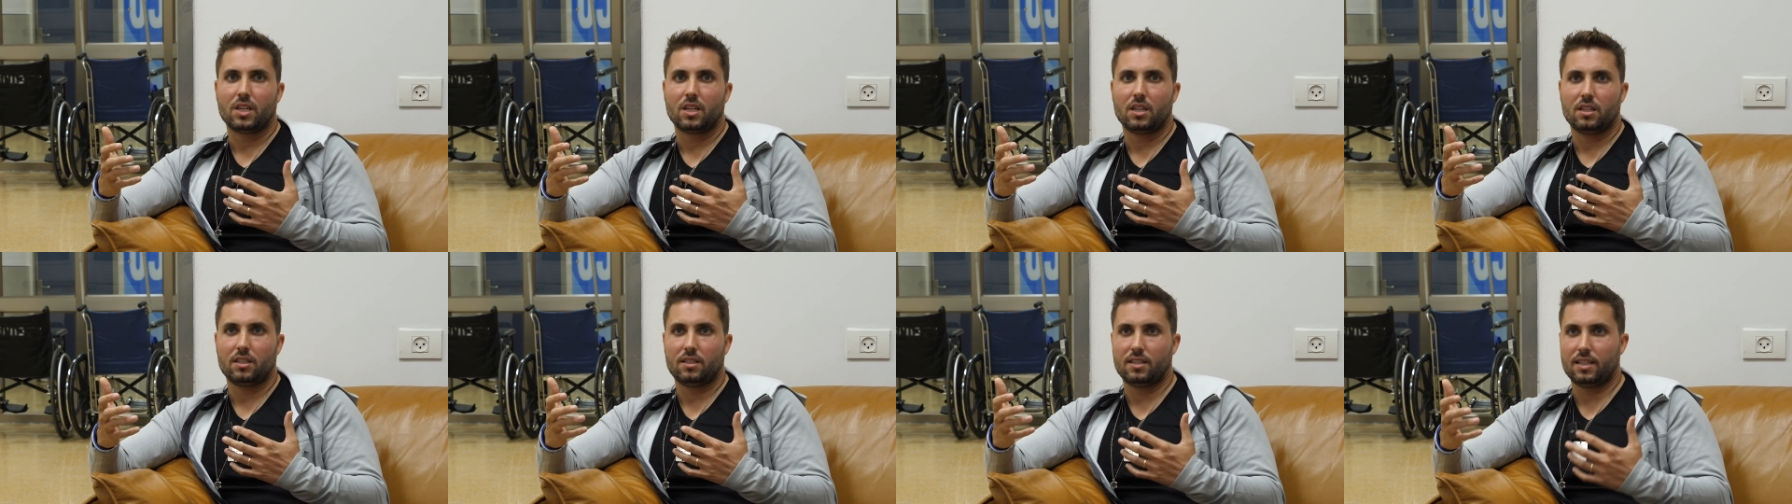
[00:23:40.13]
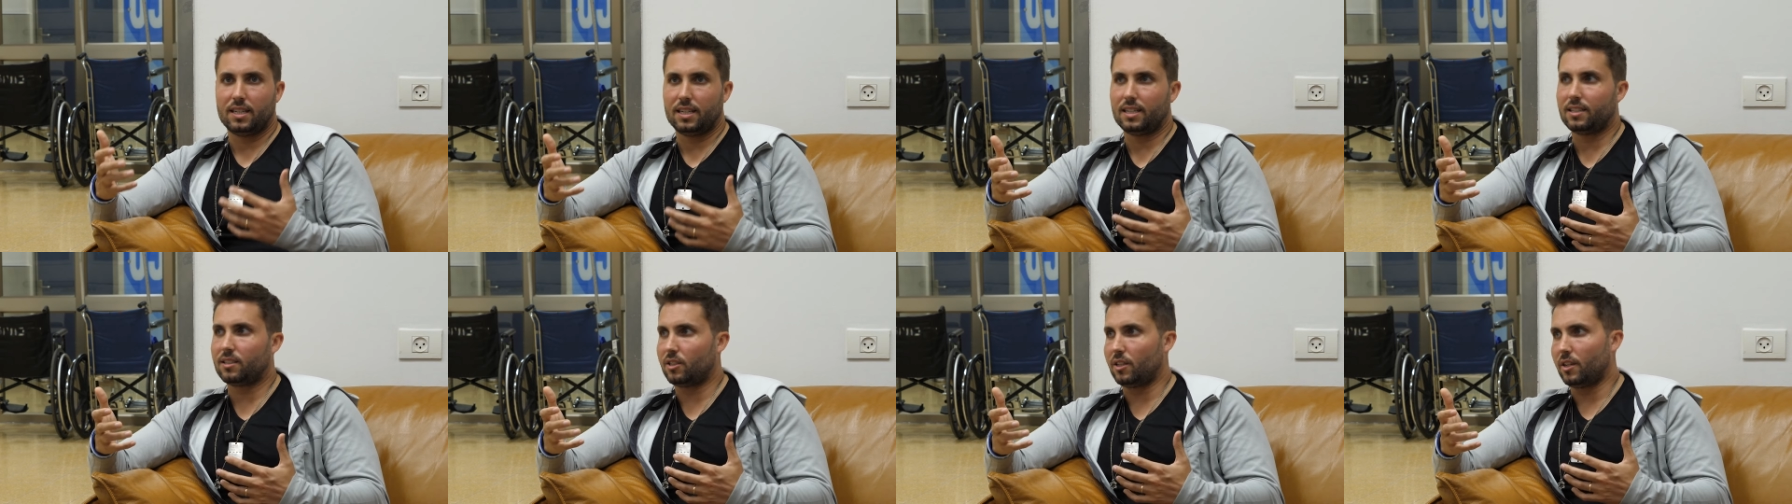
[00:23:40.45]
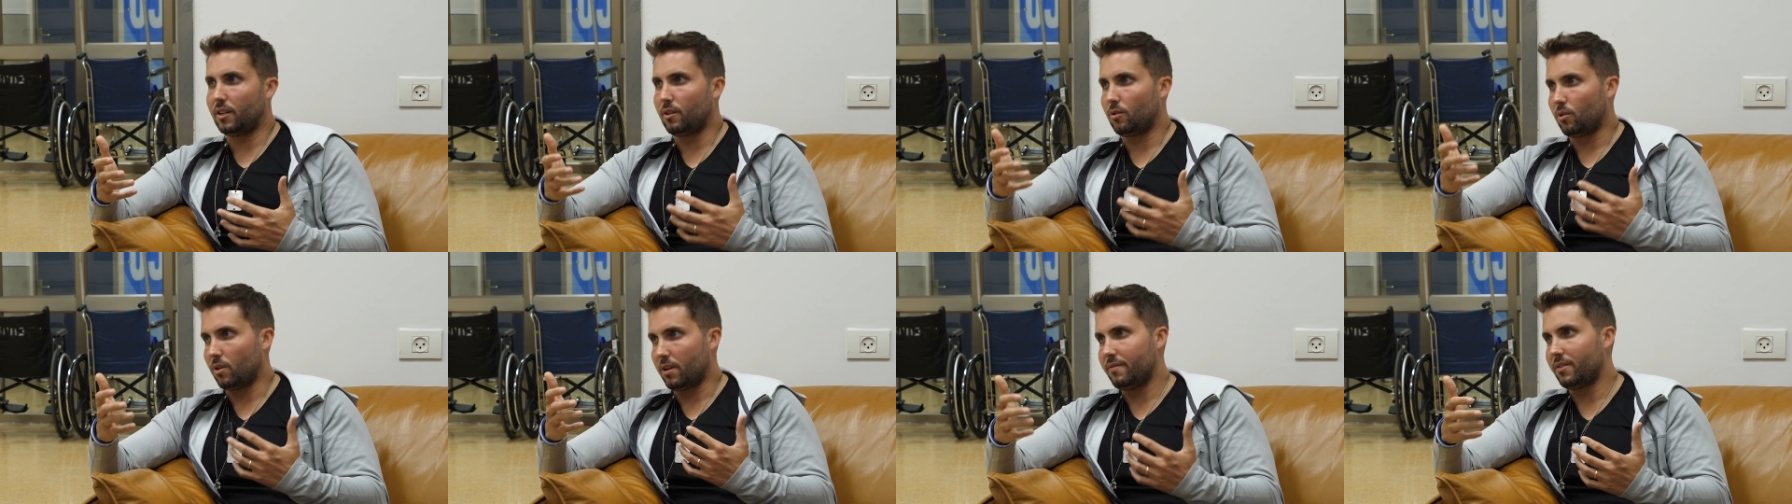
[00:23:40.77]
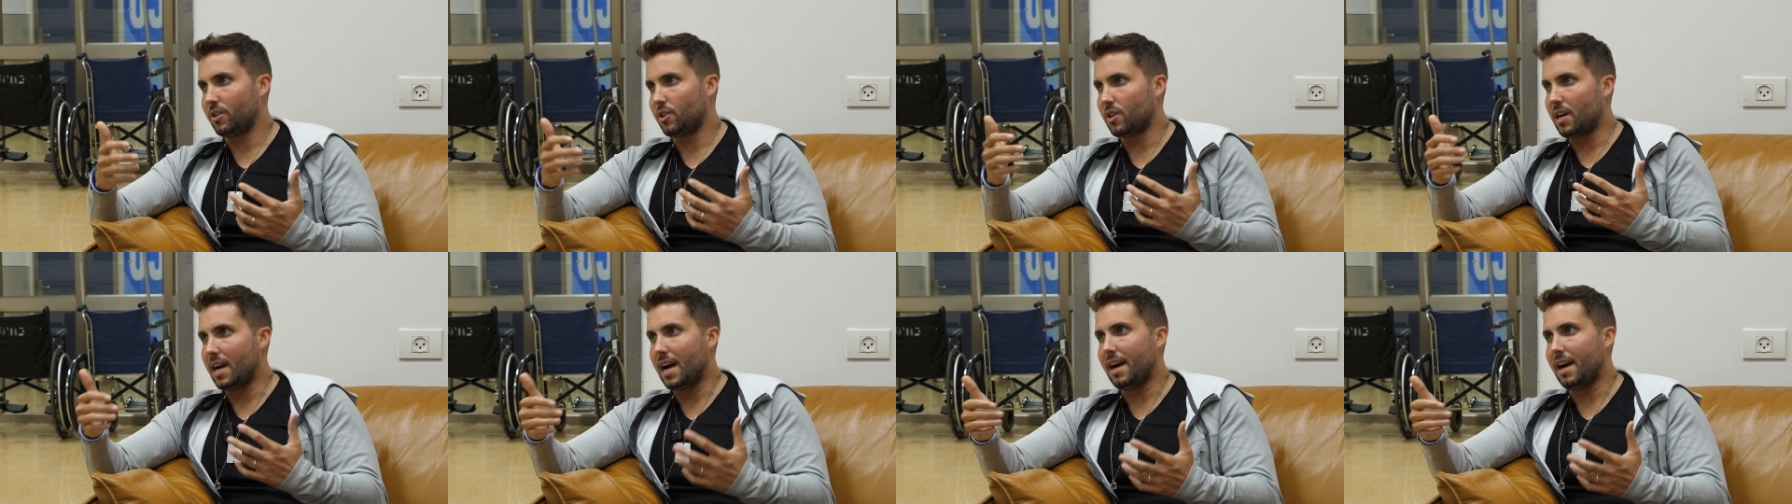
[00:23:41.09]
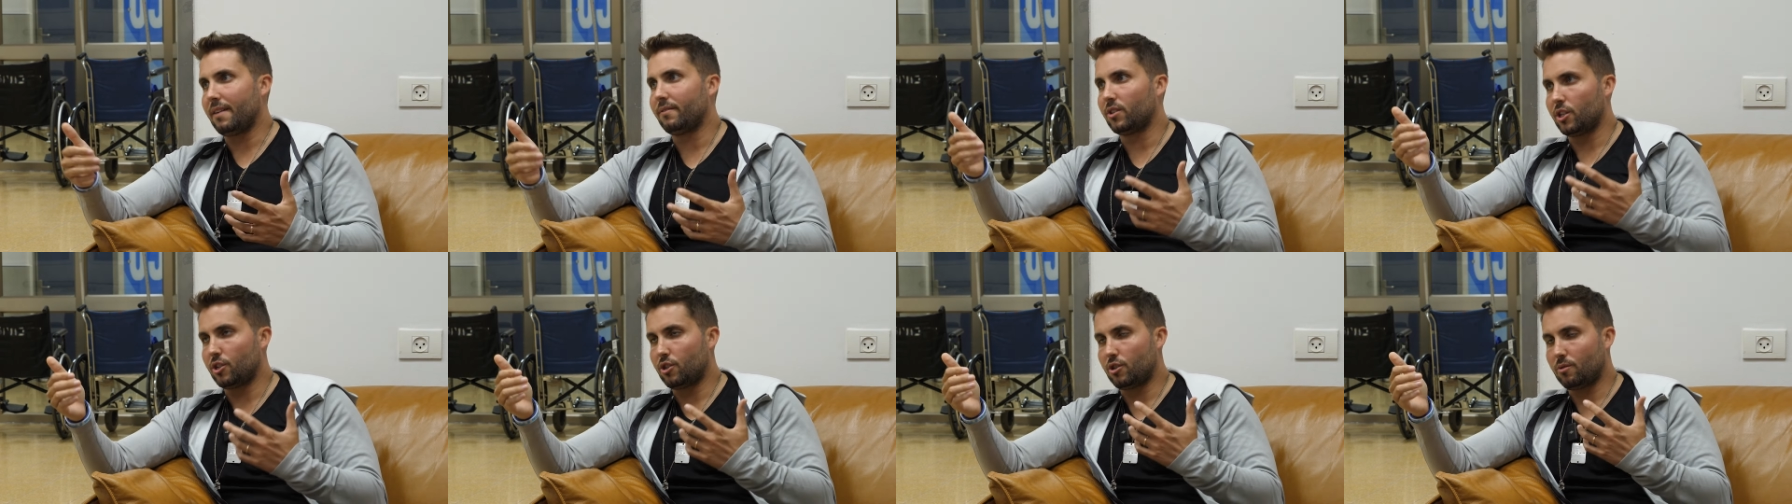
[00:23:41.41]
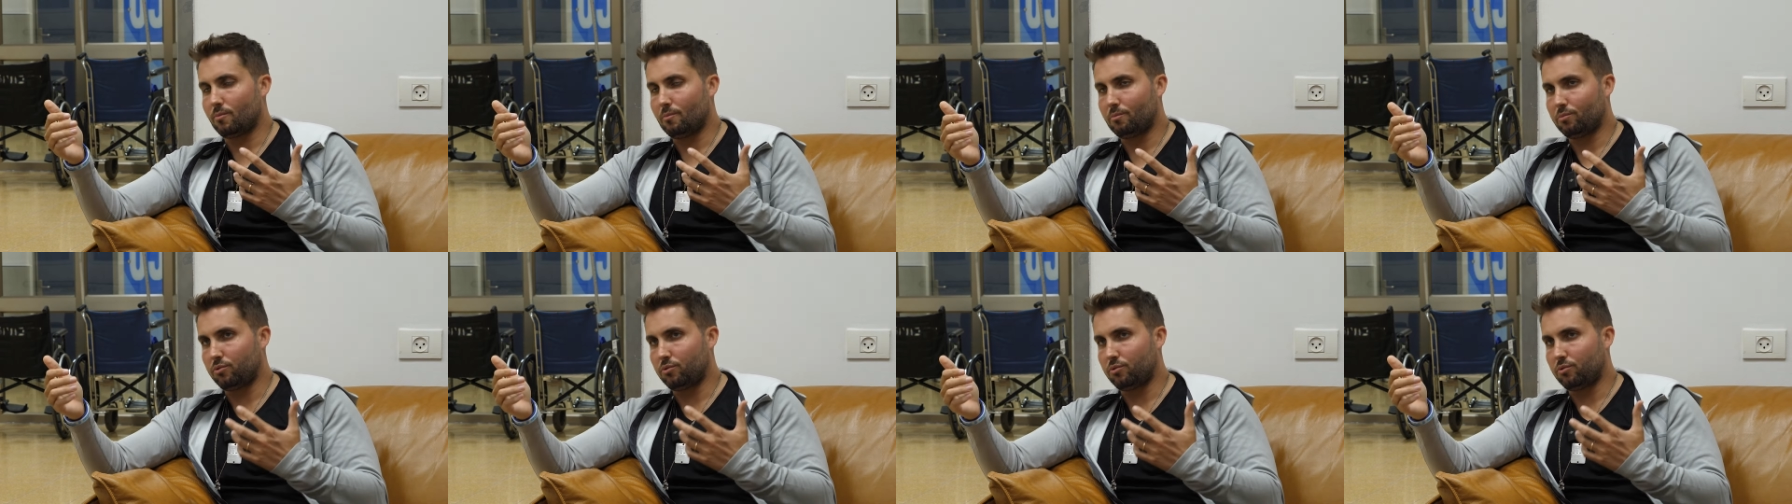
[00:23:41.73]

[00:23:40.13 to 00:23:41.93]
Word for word: citizen or even your average